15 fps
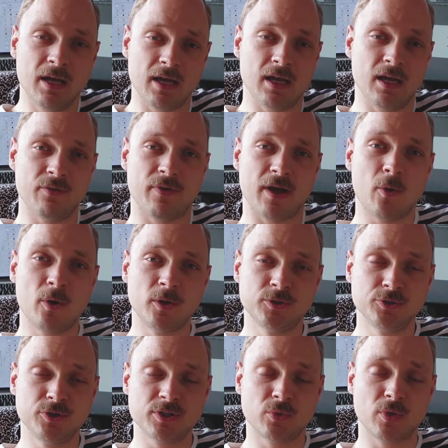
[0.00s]
If I were
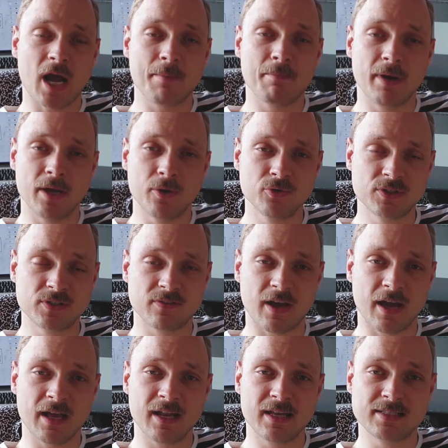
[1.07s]
to describe my own
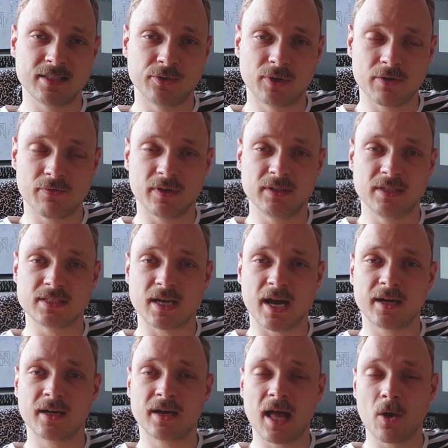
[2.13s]
style as a graphic designer,